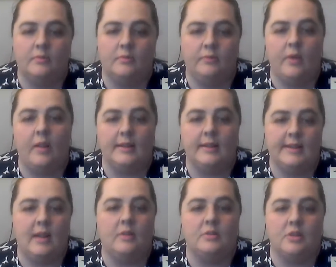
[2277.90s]
falling
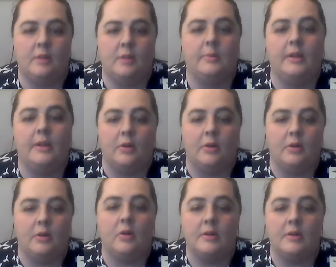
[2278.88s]
down sharply or
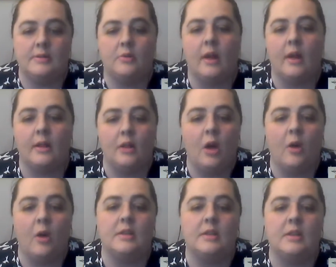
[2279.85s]
is quite low.
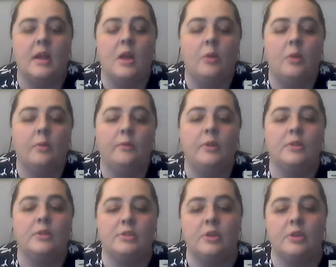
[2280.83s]

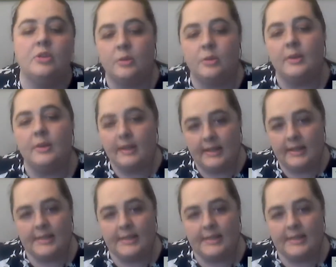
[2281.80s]
Reviews don't do anything to